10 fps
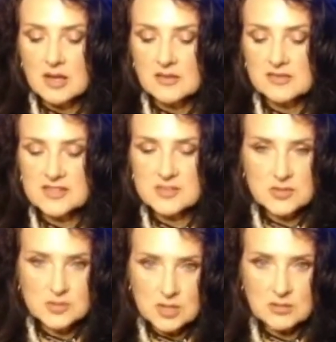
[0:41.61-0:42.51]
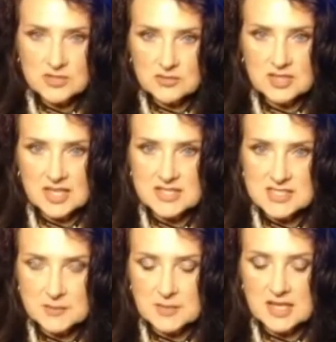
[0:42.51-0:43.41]
This was what was relayed
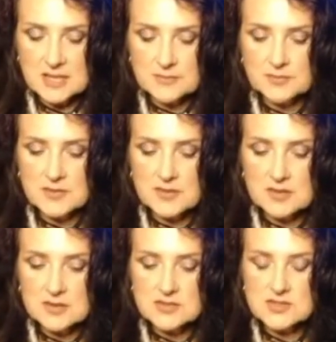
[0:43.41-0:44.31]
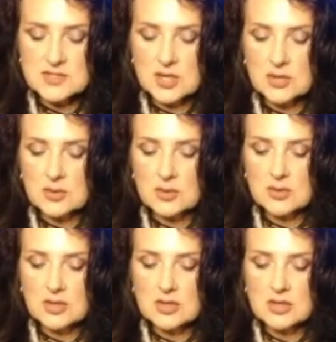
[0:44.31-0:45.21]
to me.
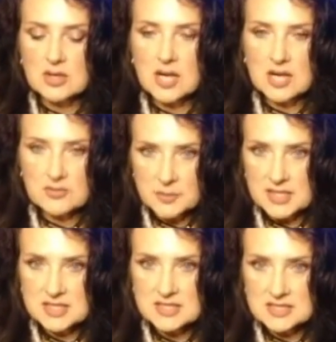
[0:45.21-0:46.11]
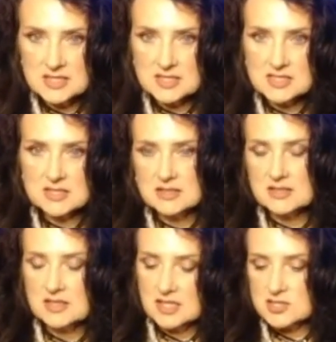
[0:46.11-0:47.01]
So I repeated it
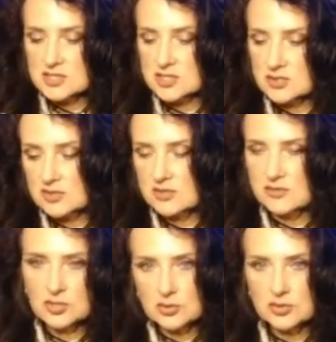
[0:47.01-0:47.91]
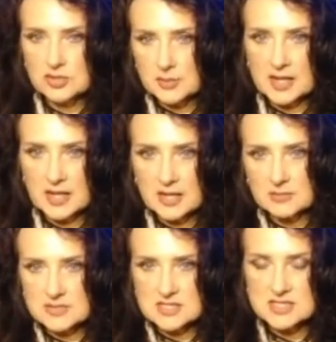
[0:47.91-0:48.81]
into the recorder part,
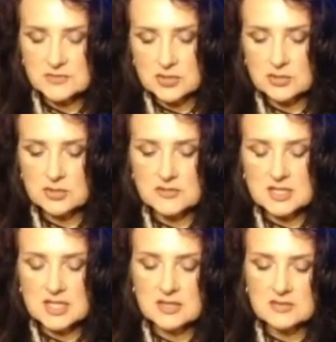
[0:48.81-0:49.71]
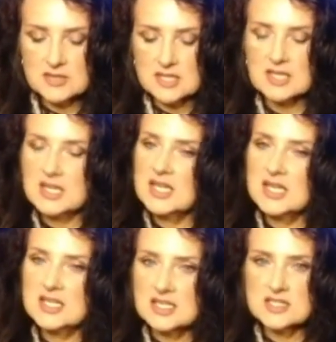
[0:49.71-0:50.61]
dictaphone of the thing,
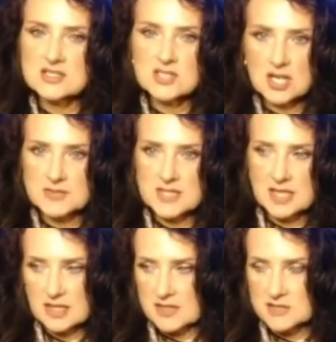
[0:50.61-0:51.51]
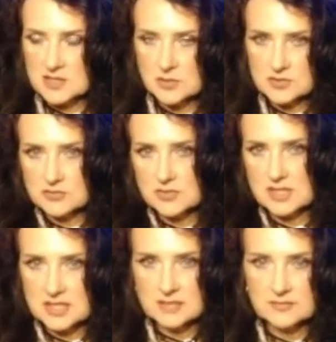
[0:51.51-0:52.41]
and it typed out as I was
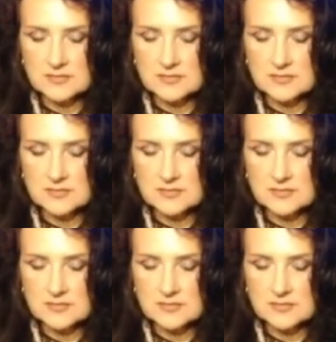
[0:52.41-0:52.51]
reading,